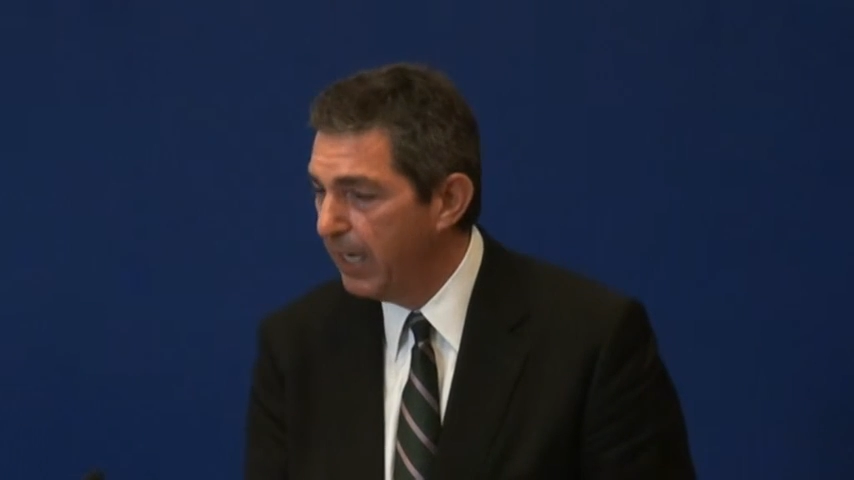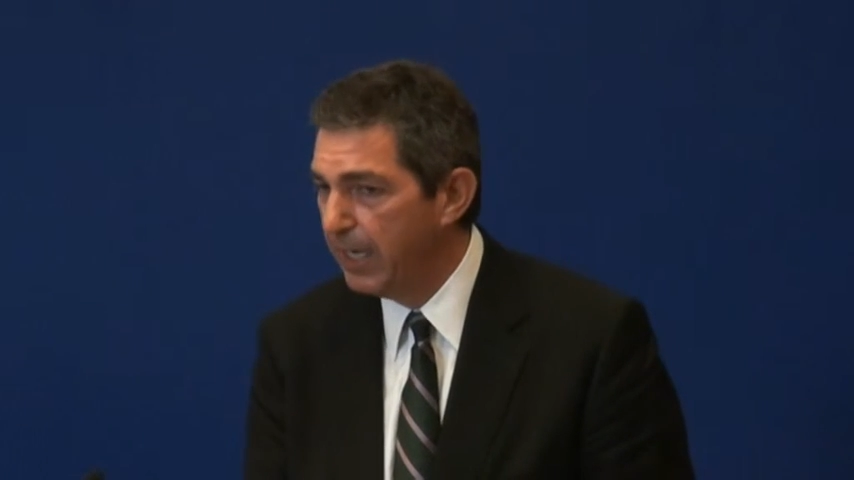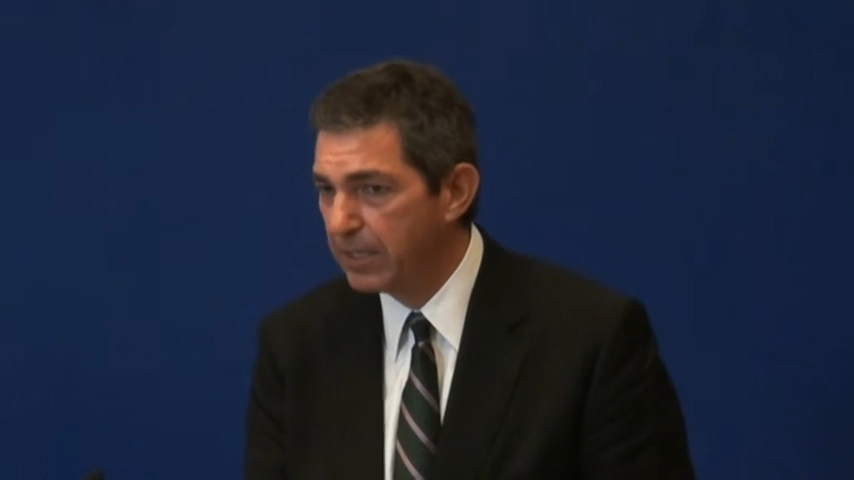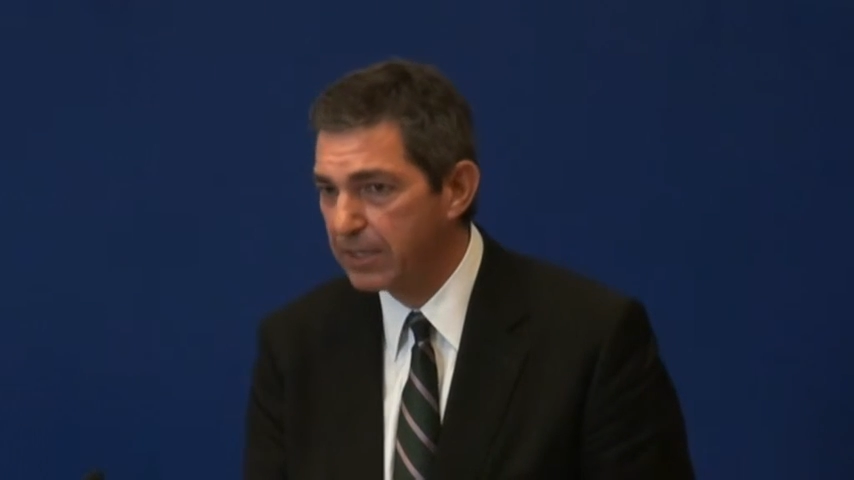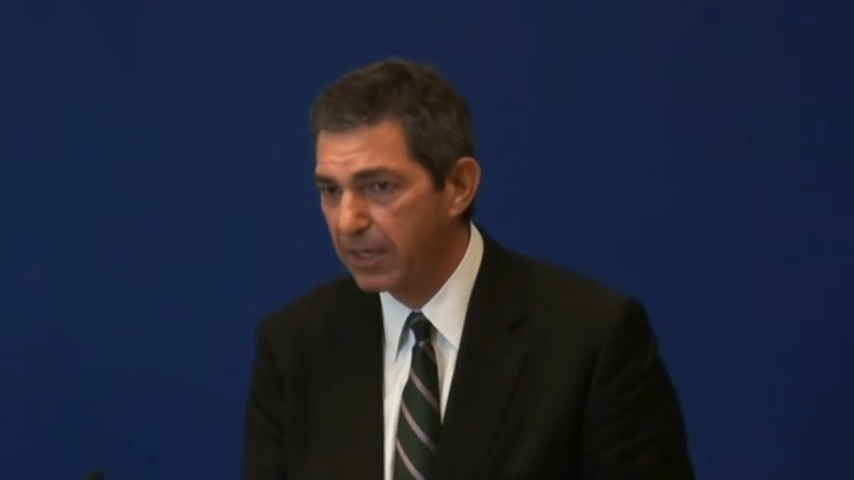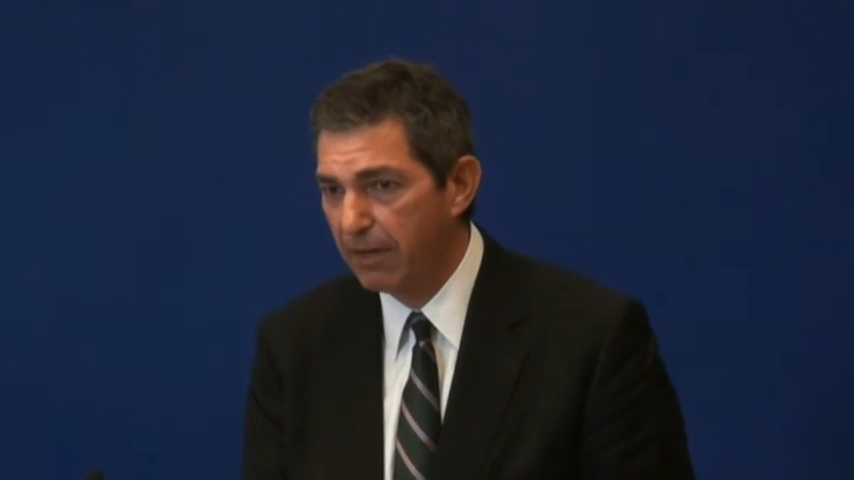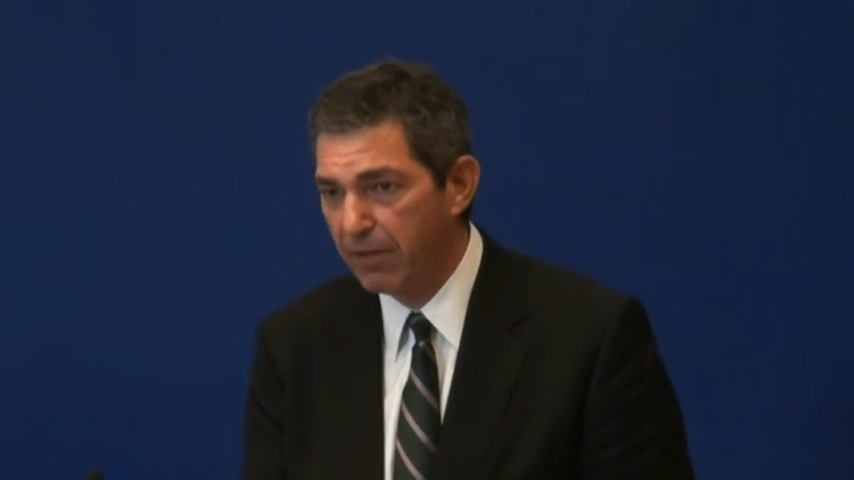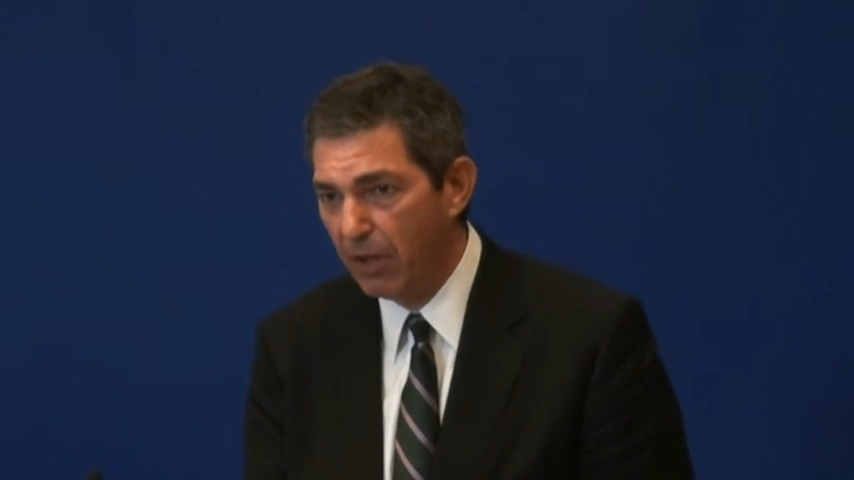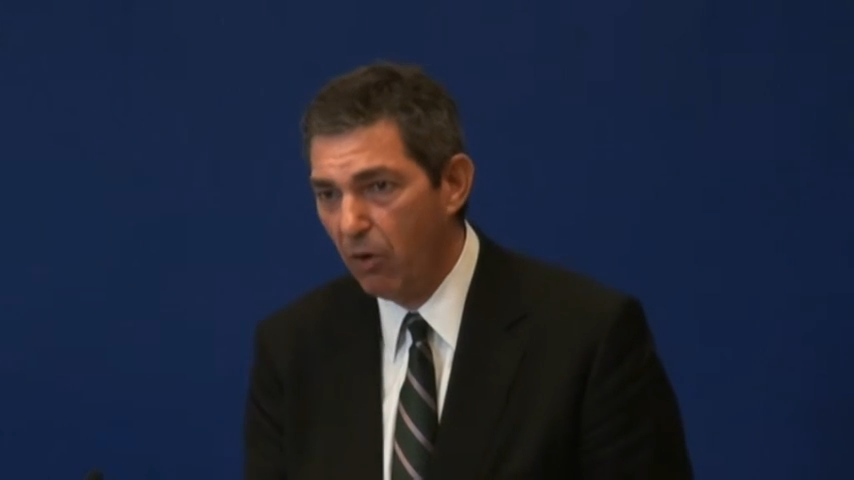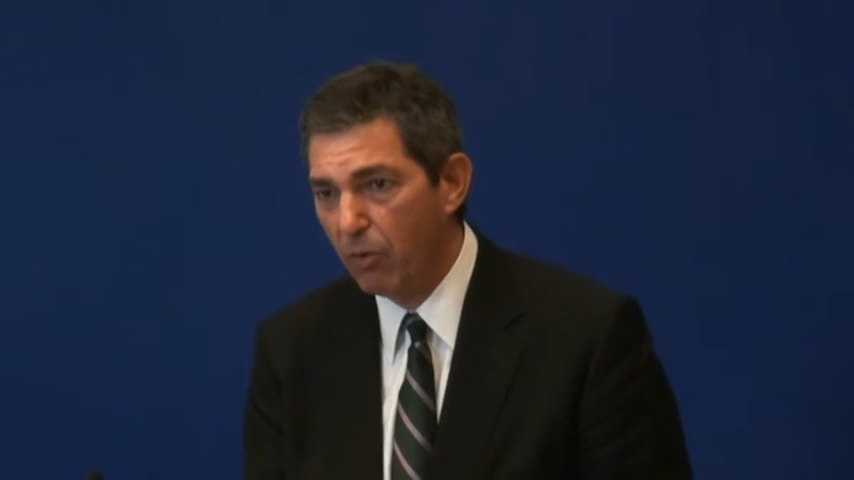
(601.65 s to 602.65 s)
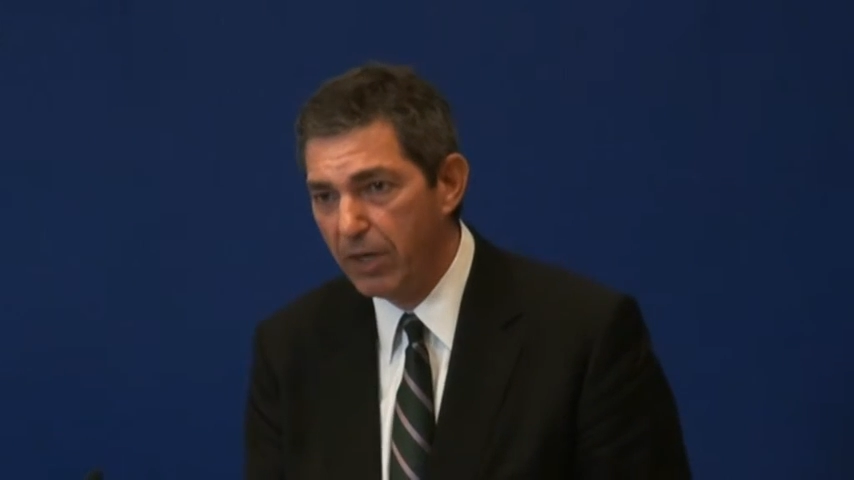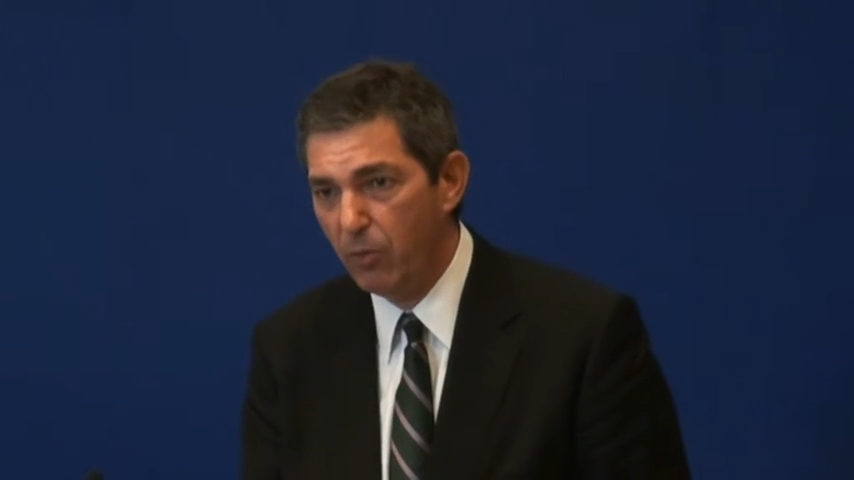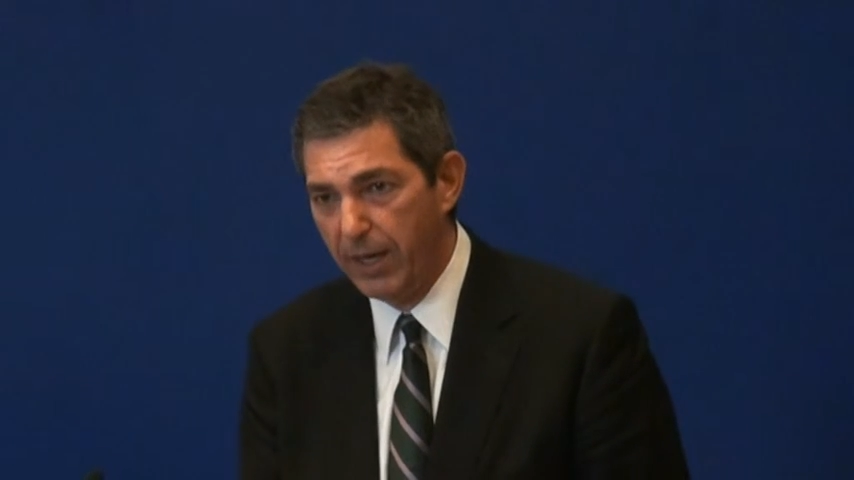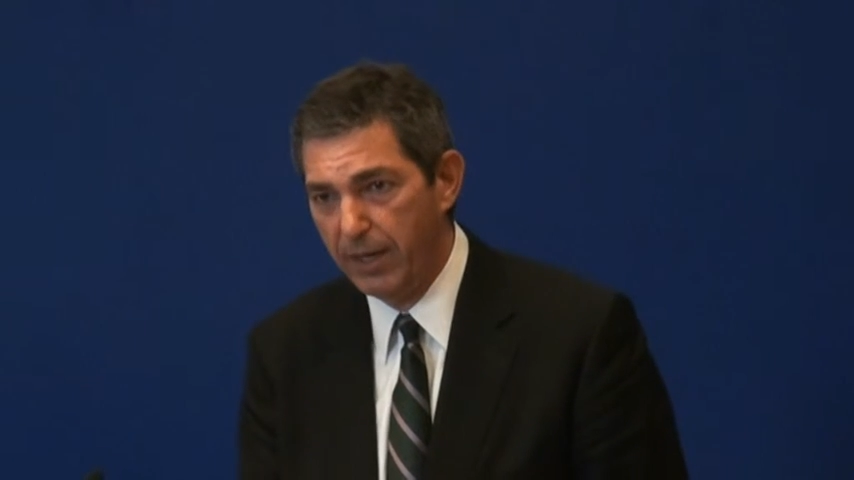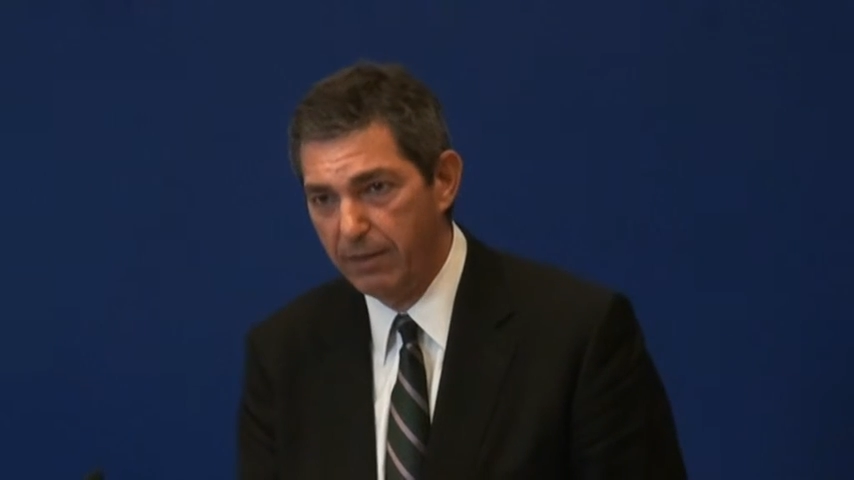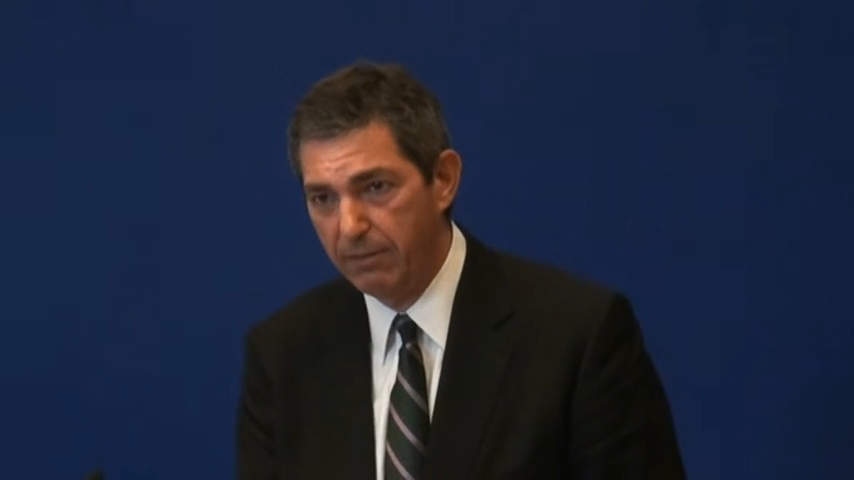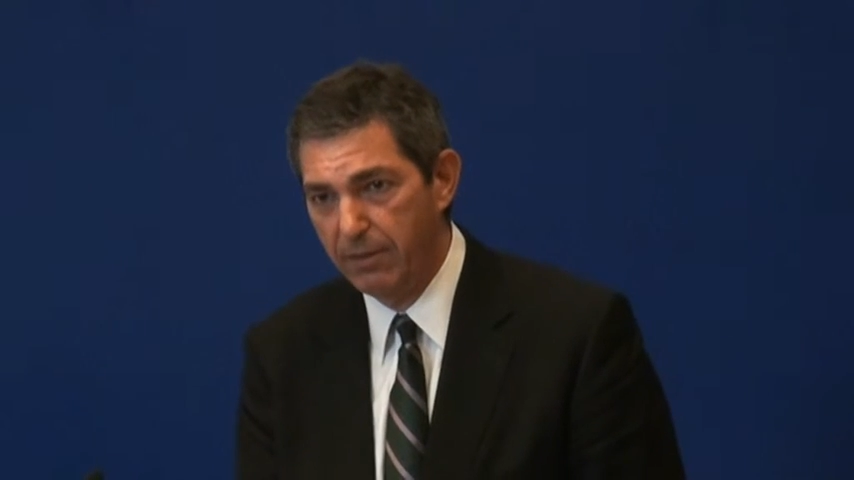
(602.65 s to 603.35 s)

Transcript: is the only way